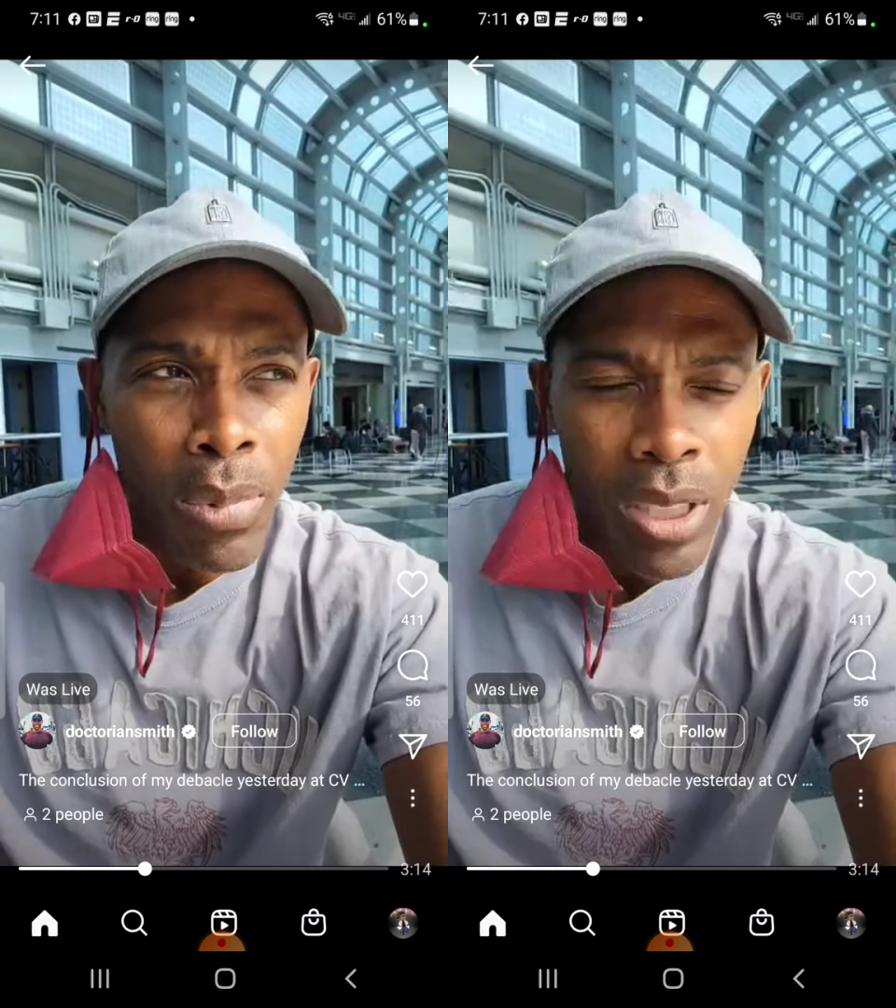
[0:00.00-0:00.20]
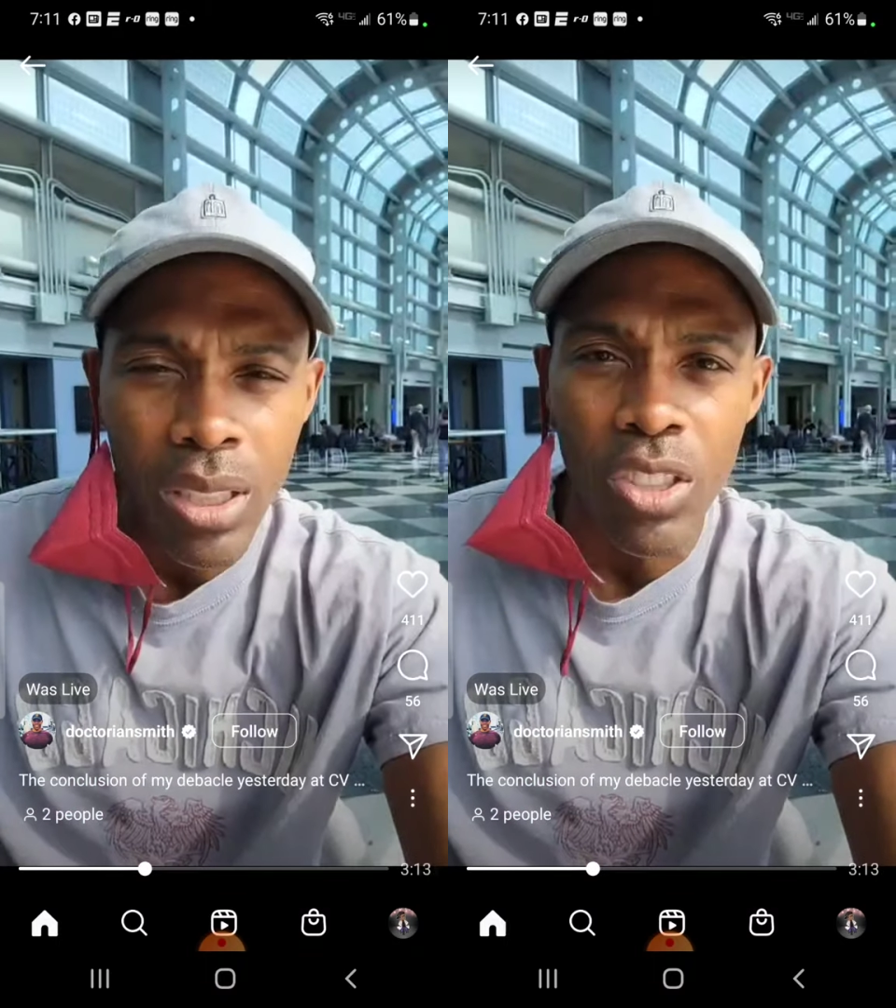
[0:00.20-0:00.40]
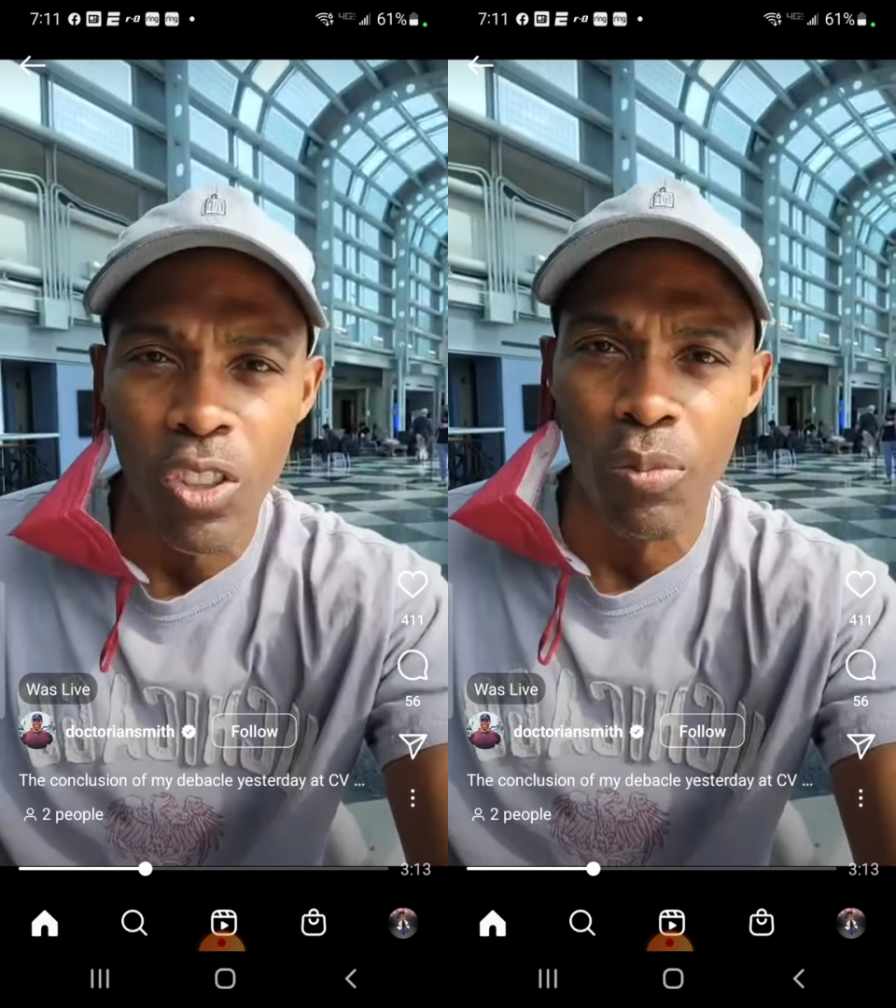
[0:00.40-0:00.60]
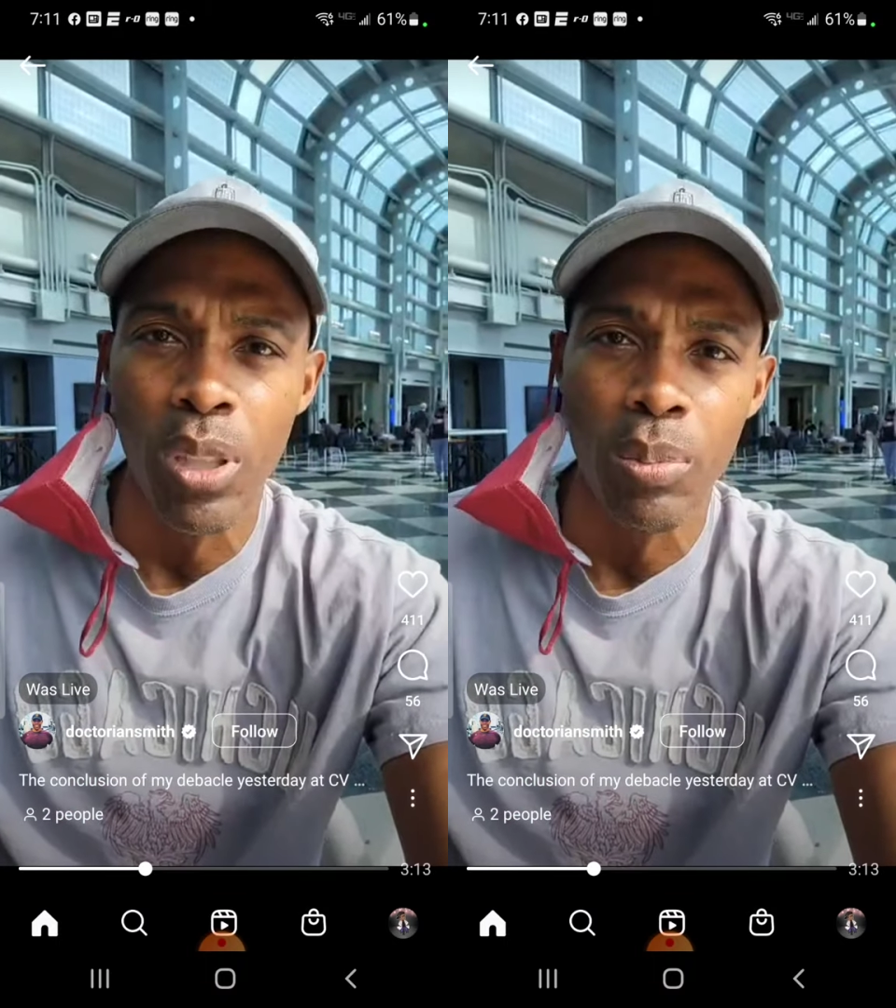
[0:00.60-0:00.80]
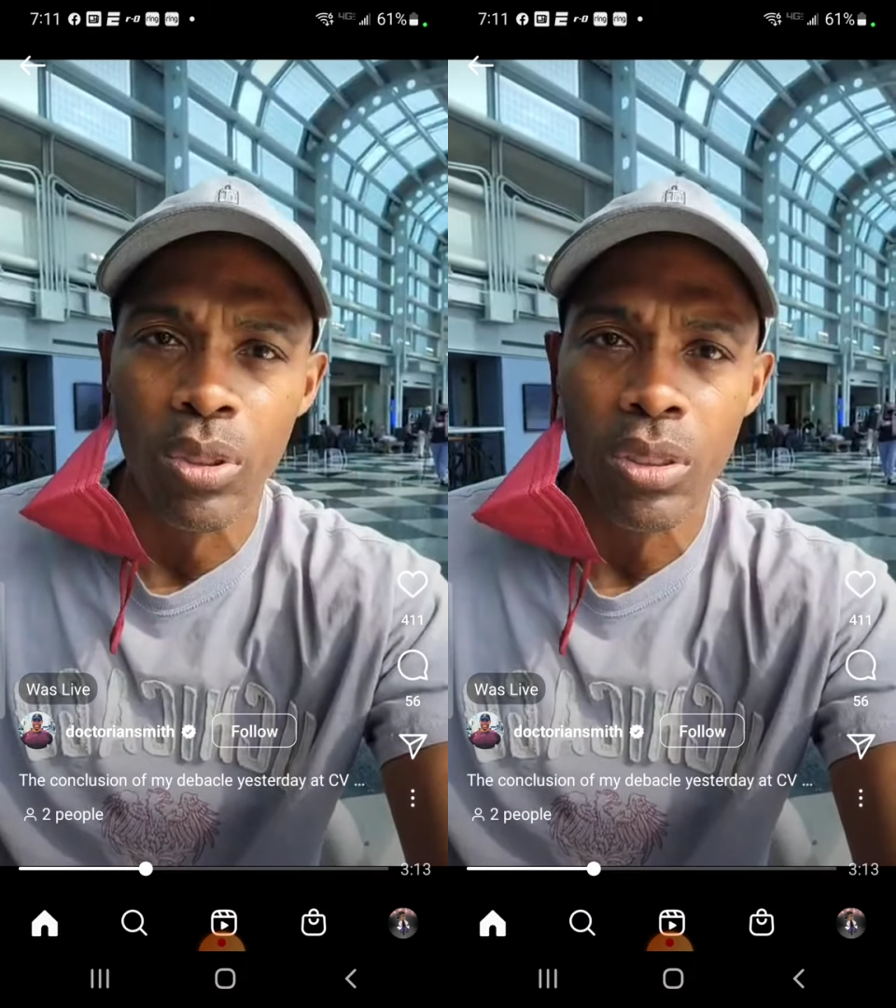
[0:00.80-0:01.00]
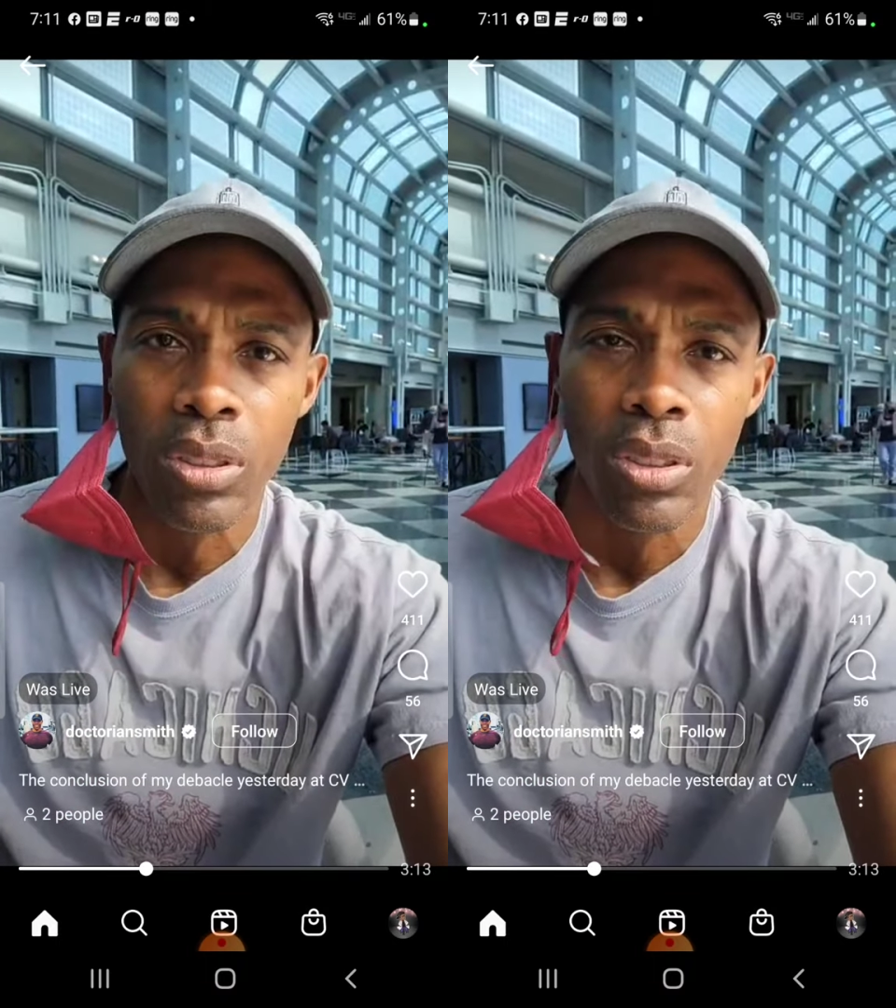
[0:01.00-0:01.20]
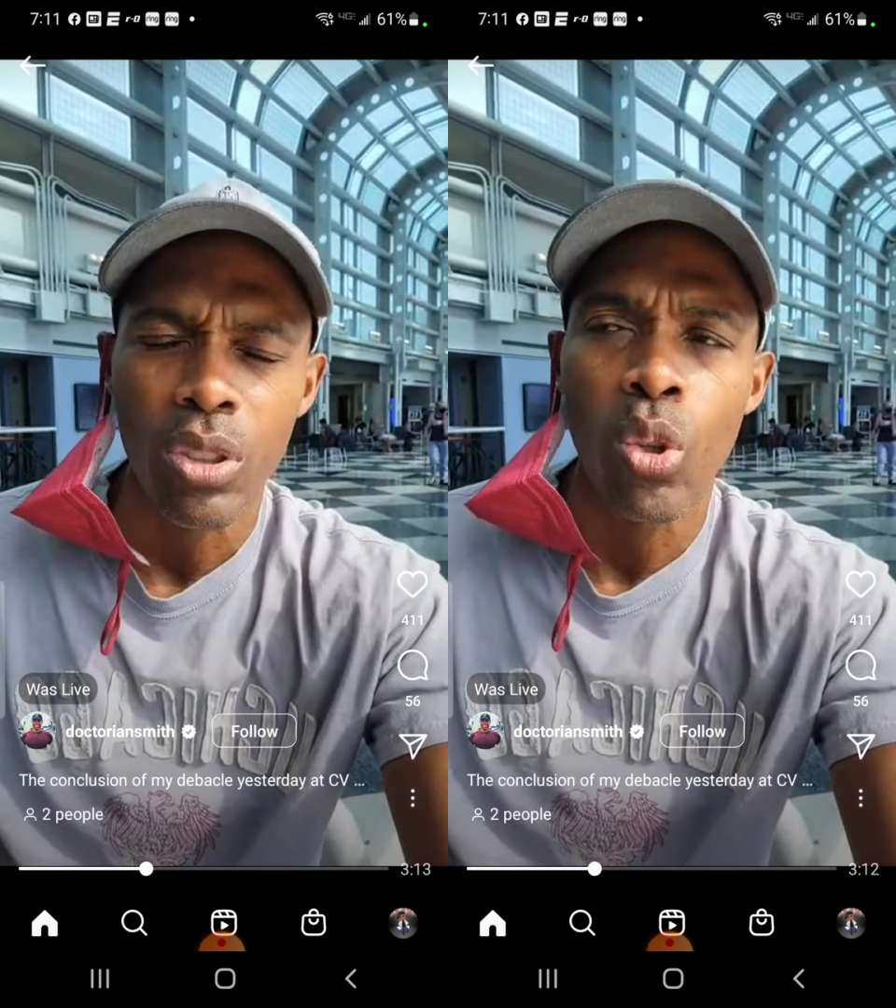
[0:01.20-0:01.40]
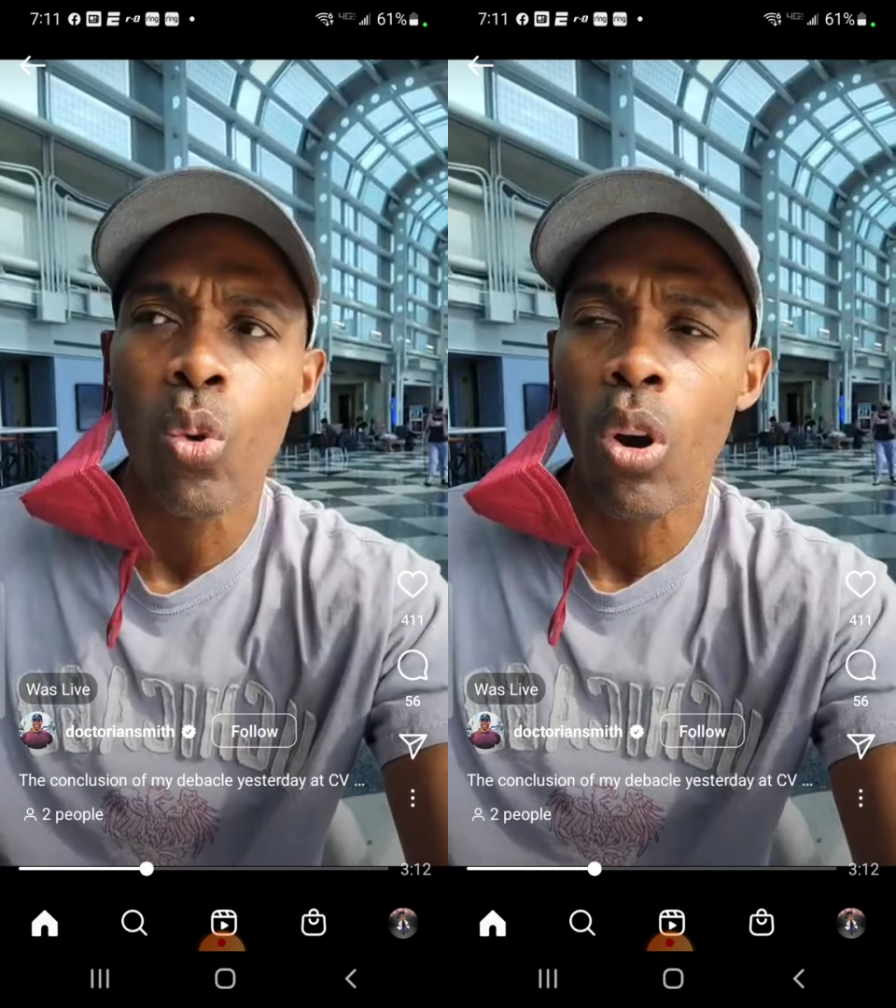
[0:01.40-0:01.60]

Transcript: millions of people who